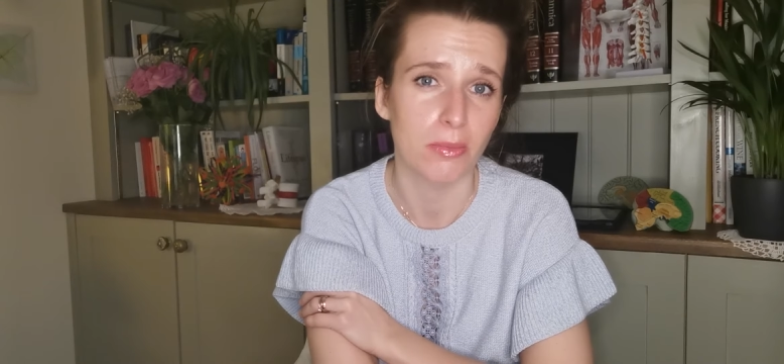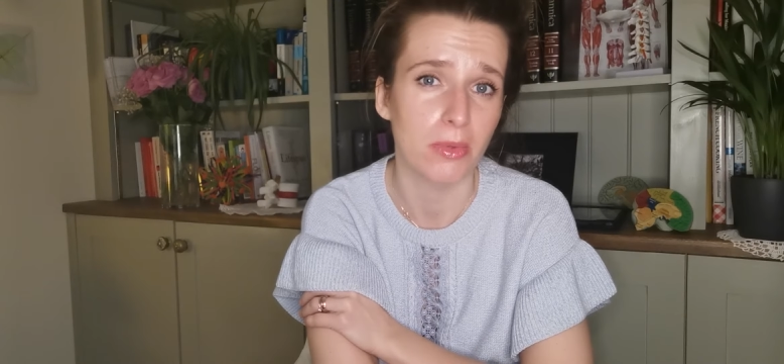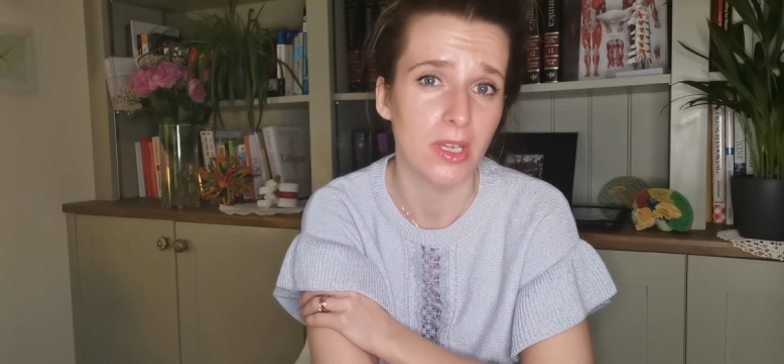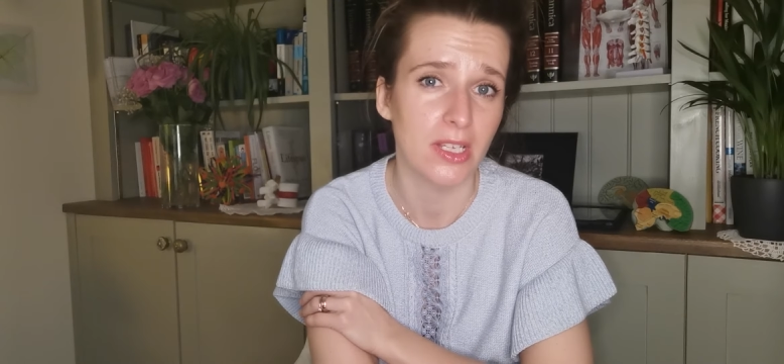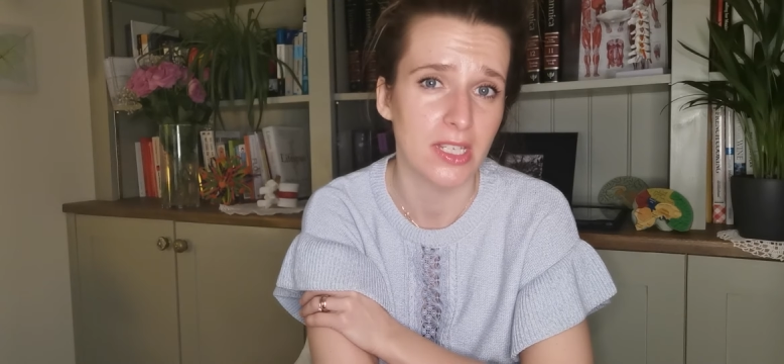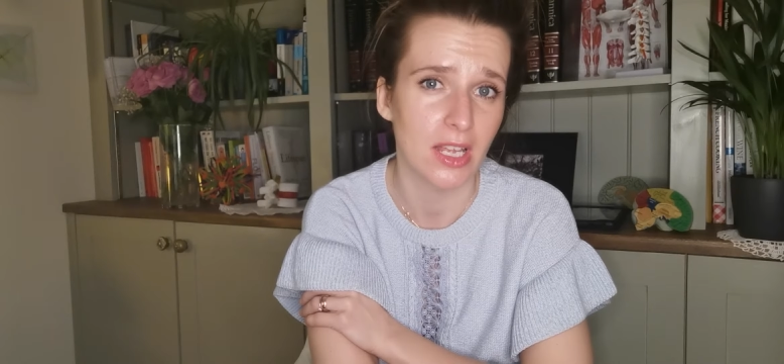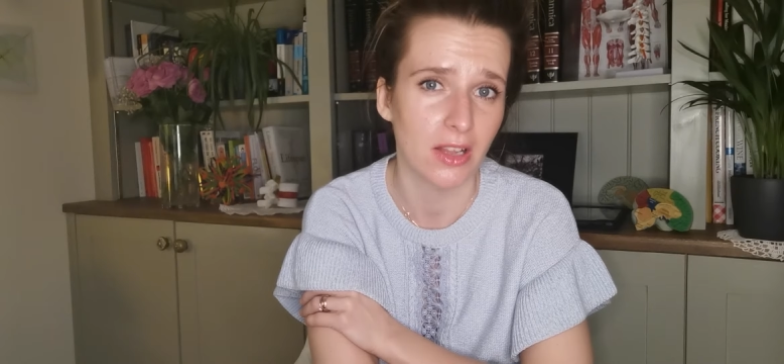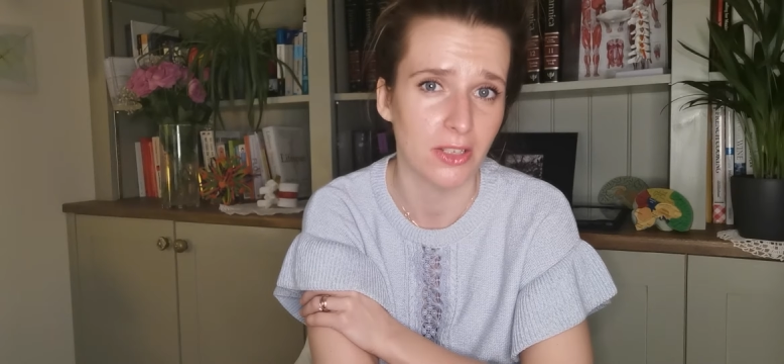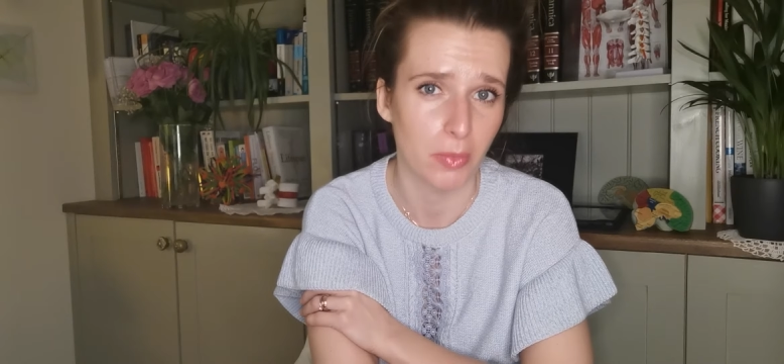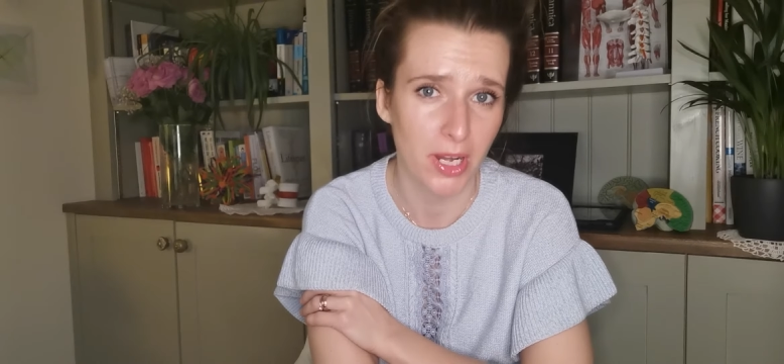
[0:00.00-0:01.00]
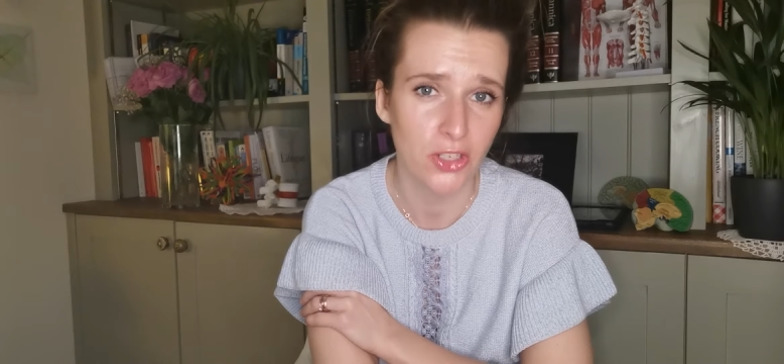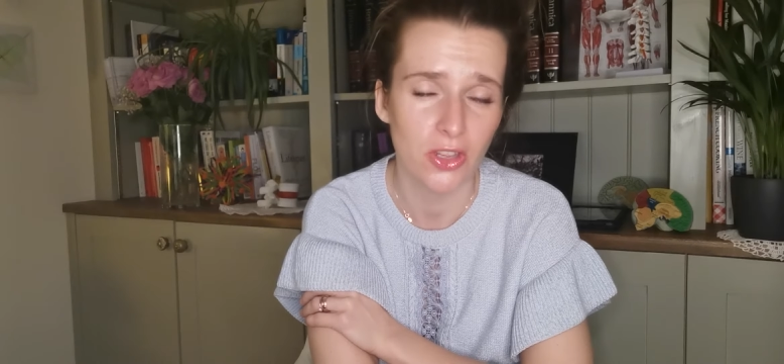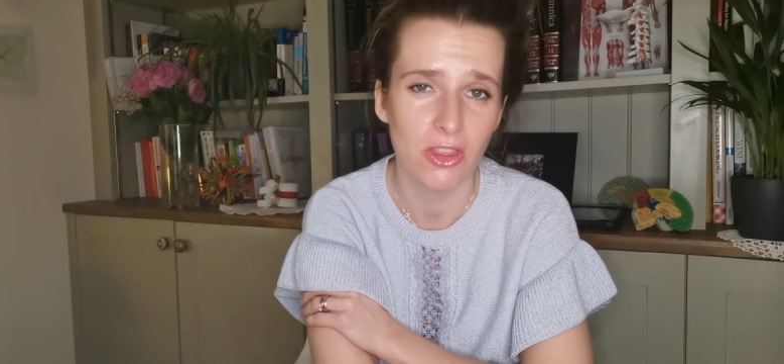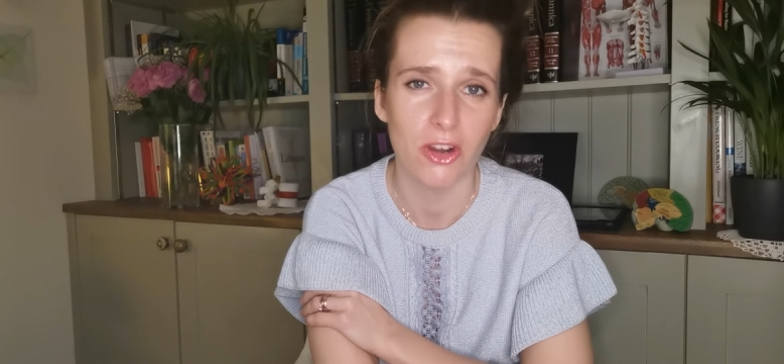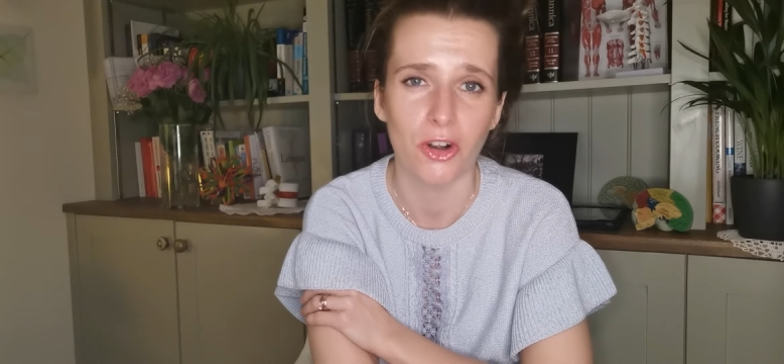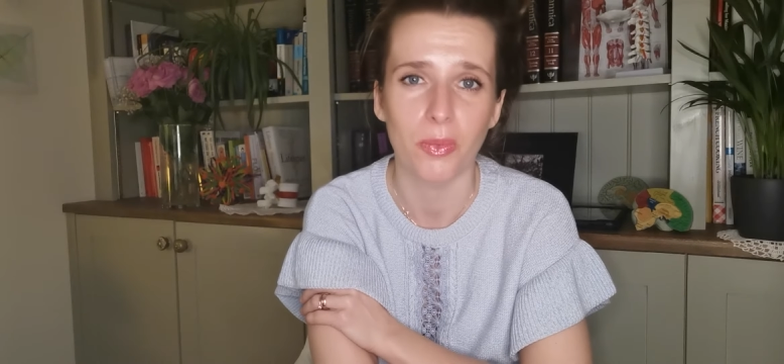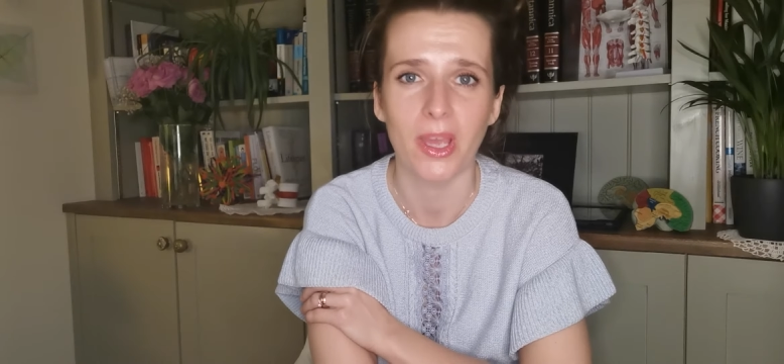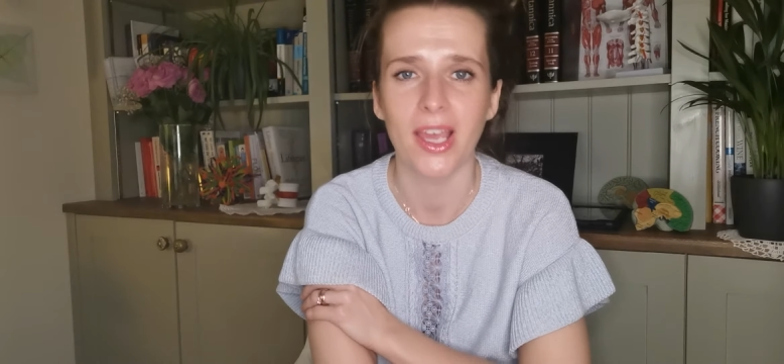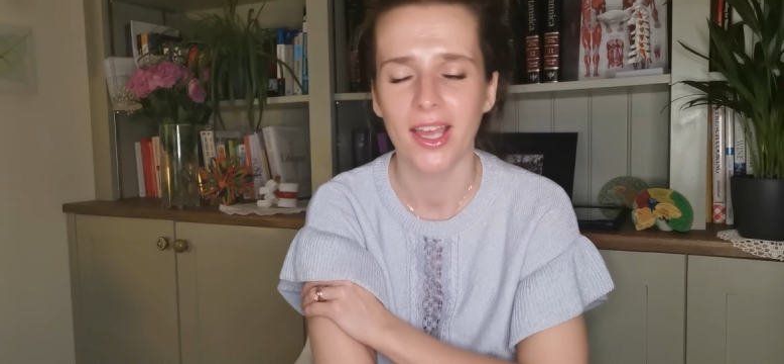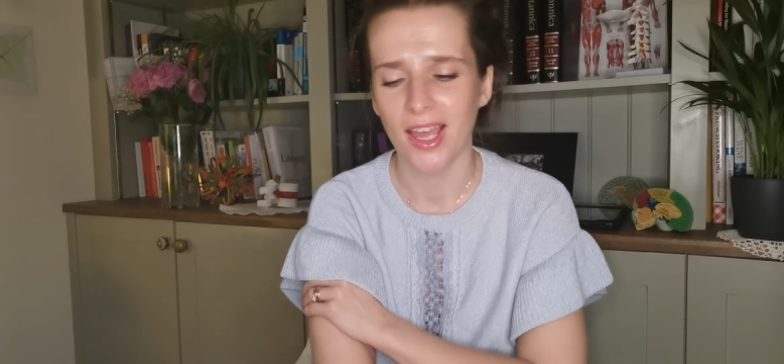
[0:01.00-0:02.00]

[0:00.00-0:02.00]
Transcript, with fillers: B cell depletion therapy